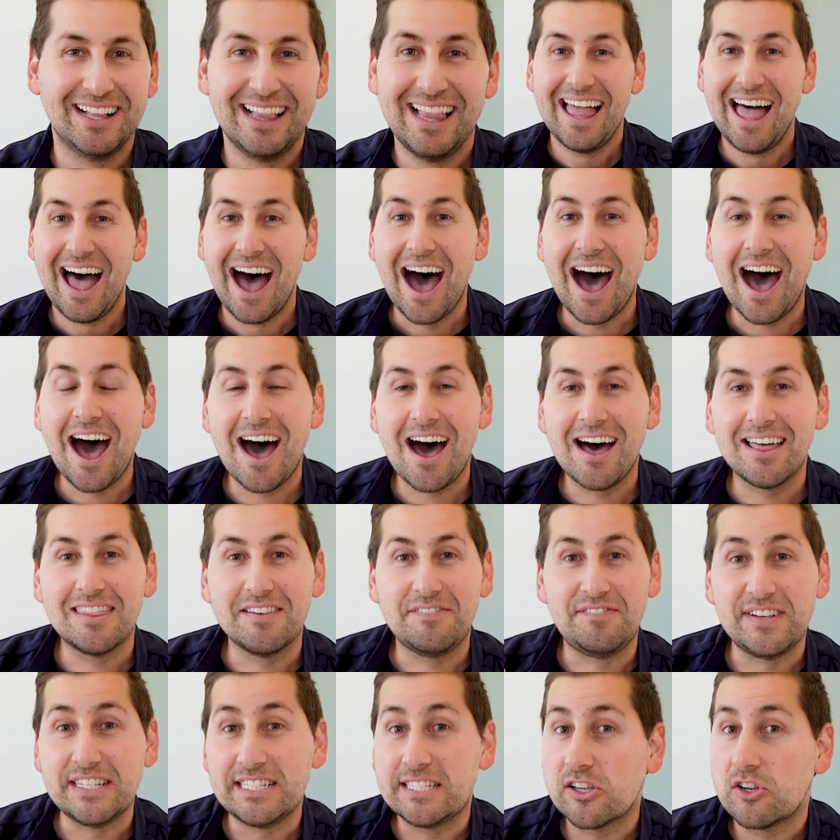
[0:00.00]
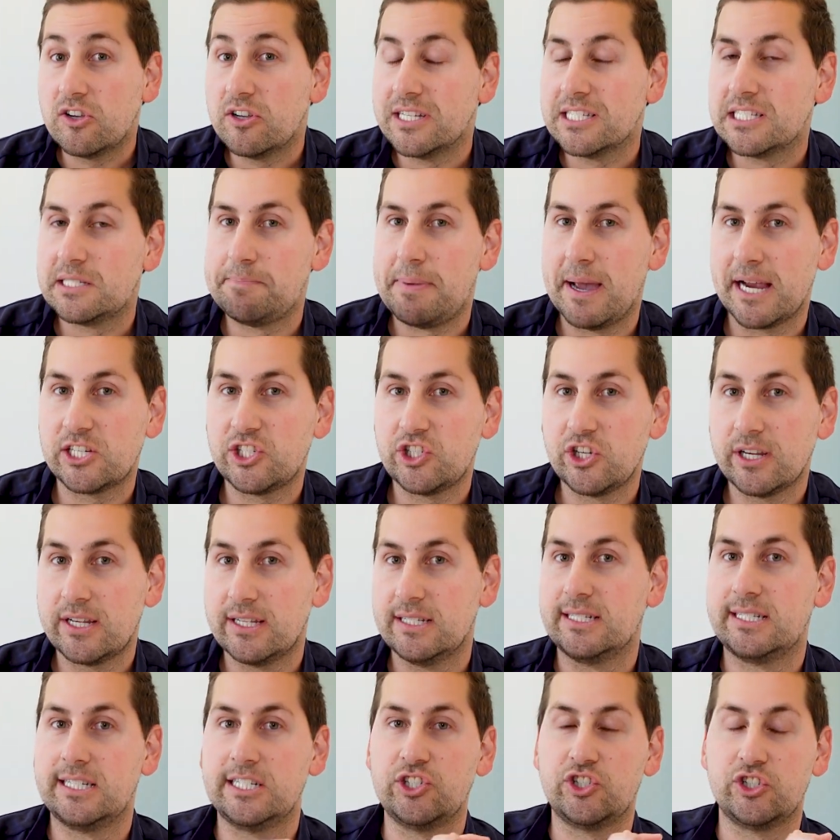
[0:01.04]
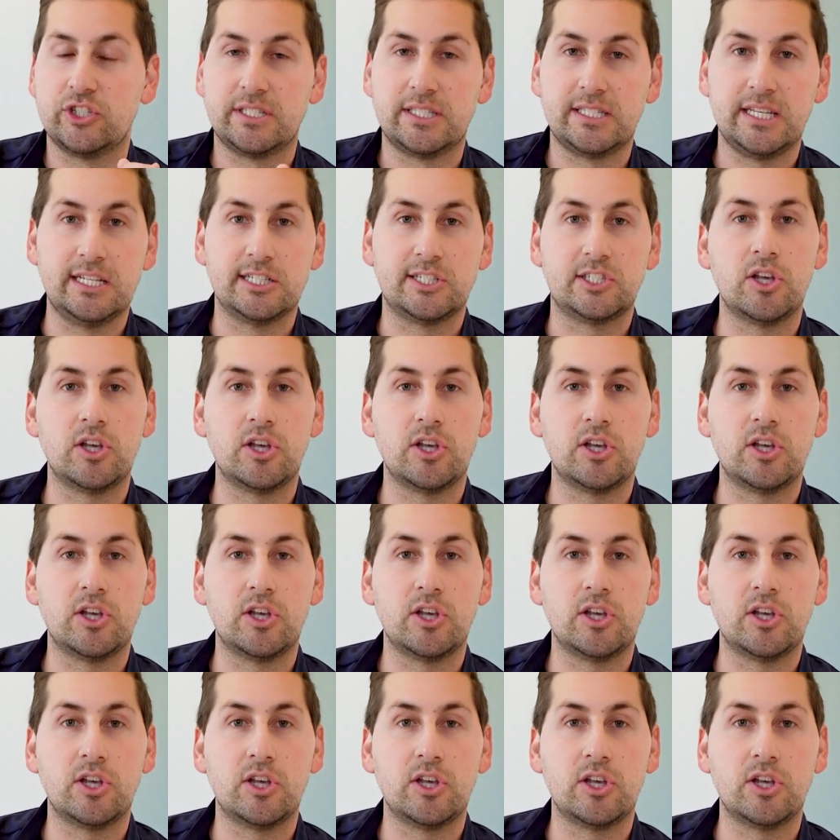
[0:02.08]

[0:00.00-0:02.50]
the physical inspection contingency.